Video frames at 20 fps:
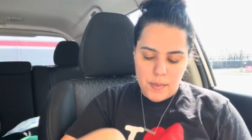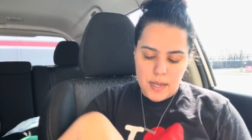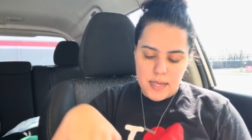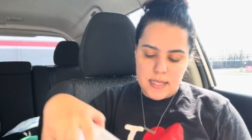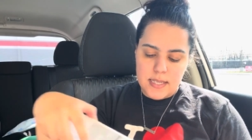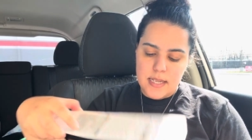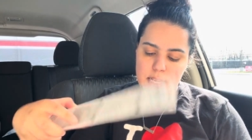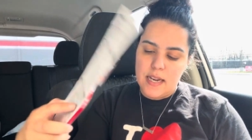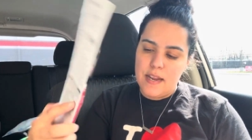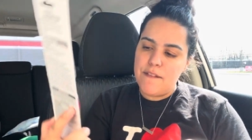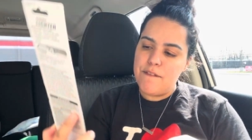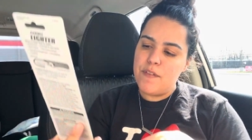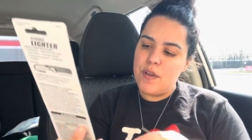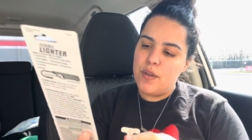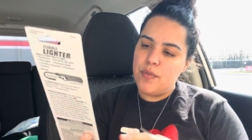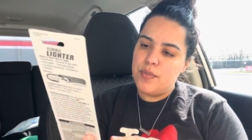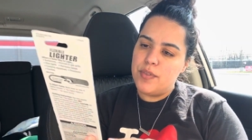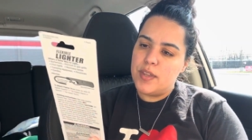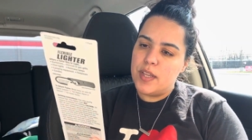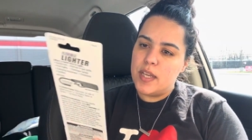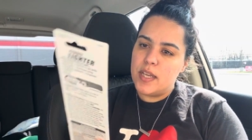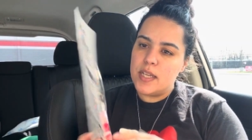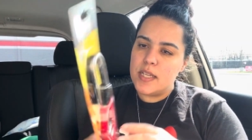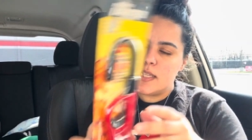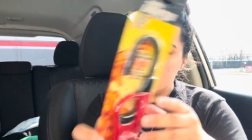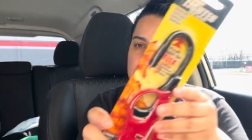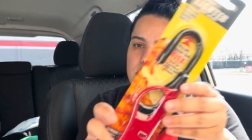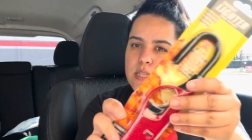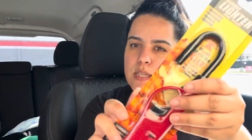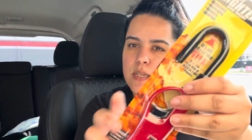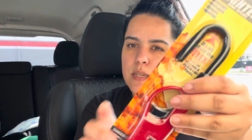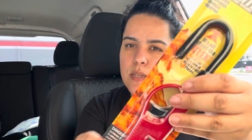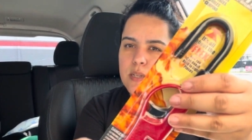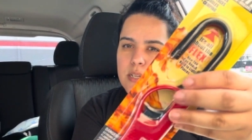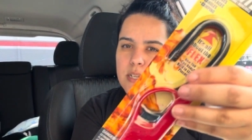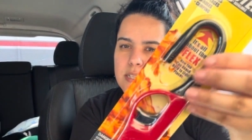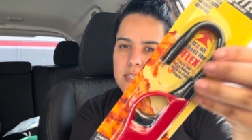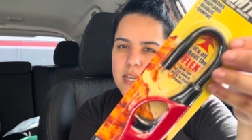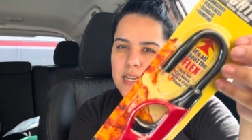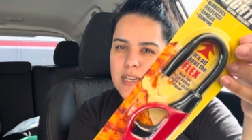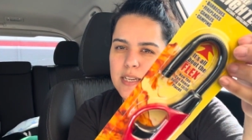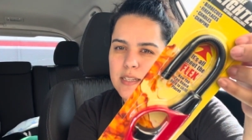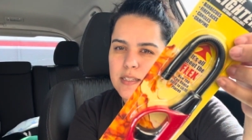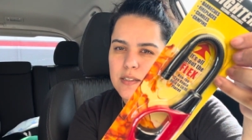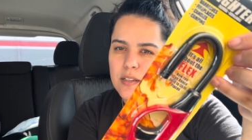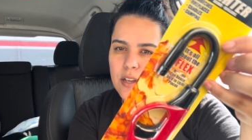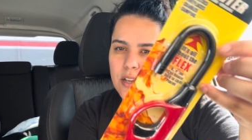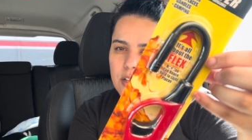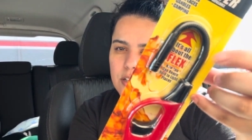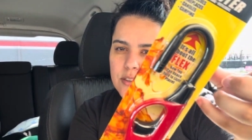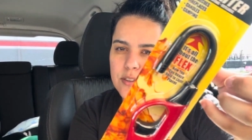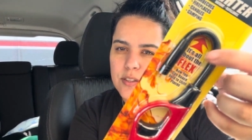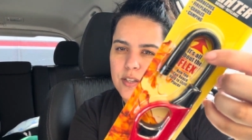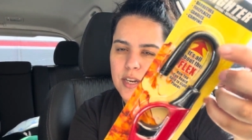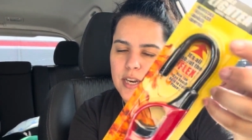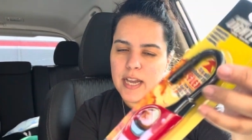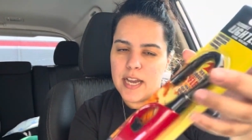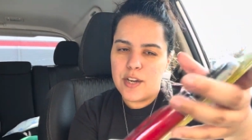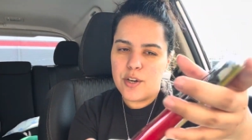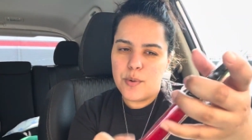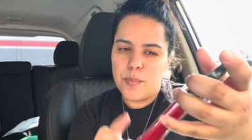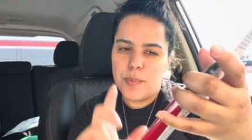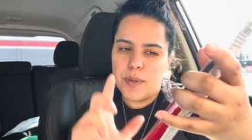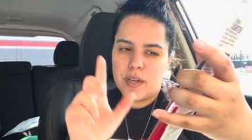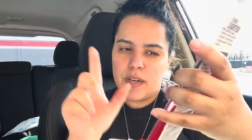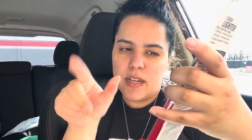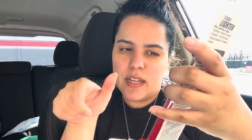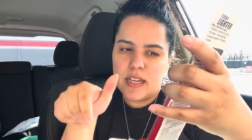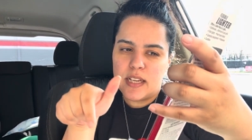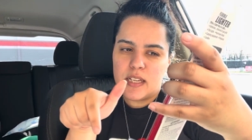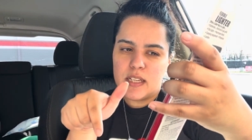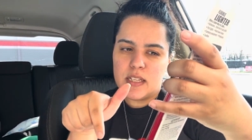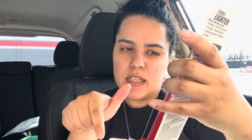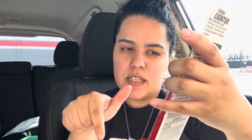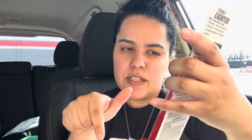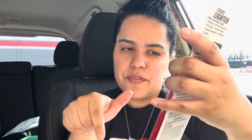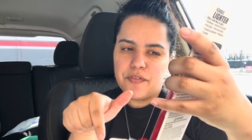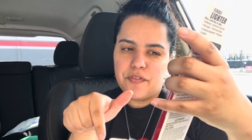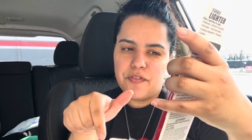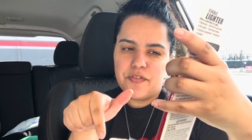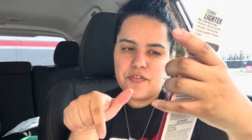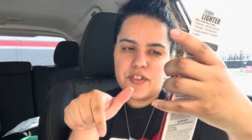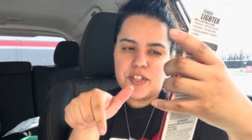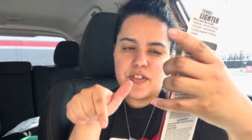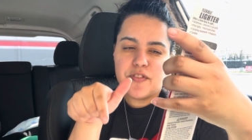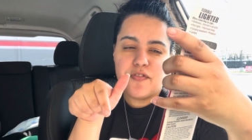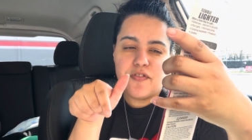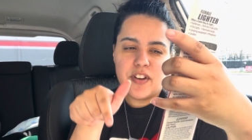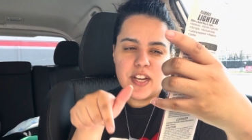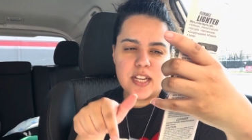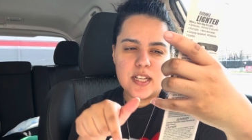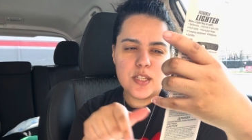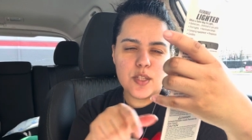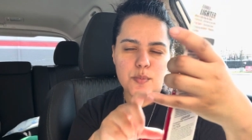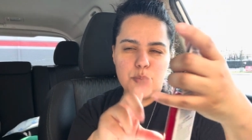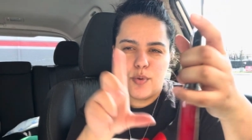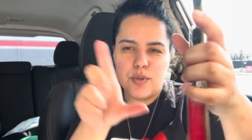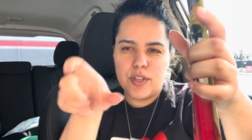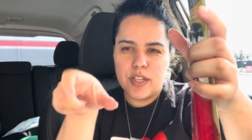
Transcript: and then I found this. It's like uh, the lighter, but it like is flexible.